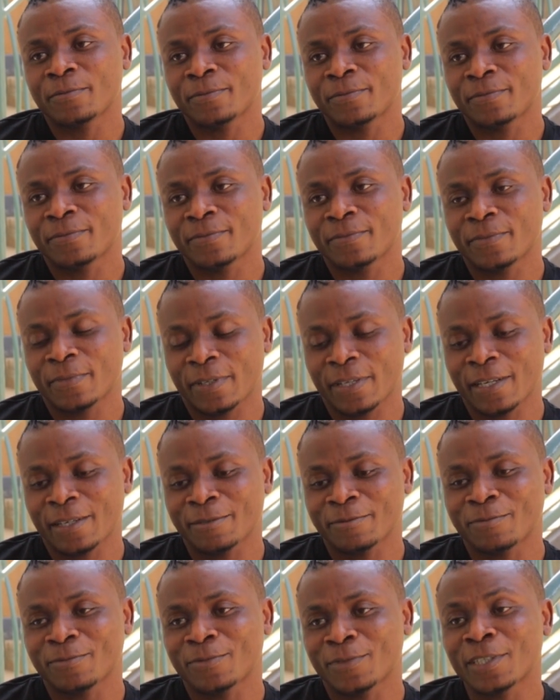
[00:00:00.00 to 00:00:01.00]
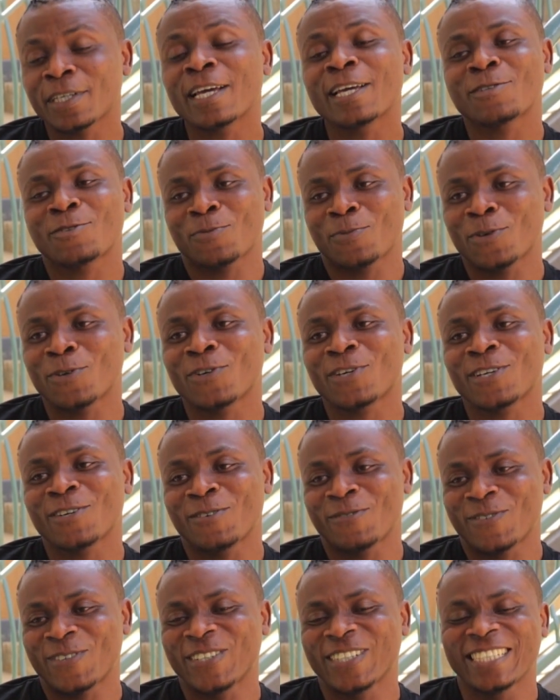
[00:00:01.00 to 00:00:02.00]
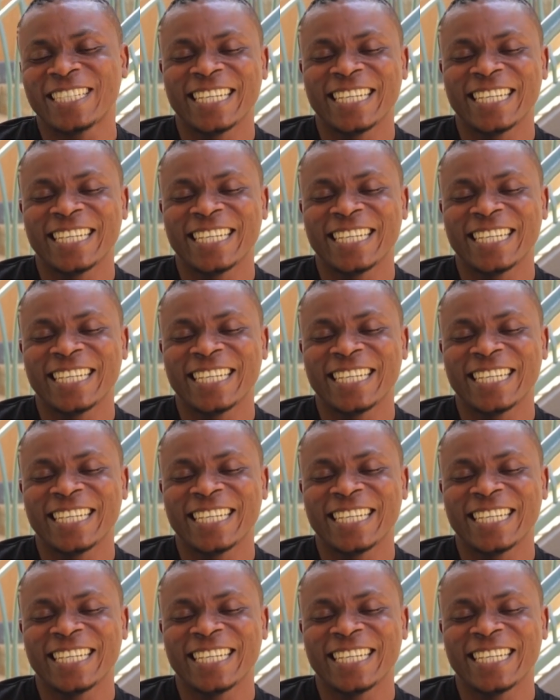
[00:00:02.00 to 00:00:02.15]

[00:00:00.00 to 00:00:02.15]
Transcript: It will yeah. be okay. Yeah, it will be okay, of course.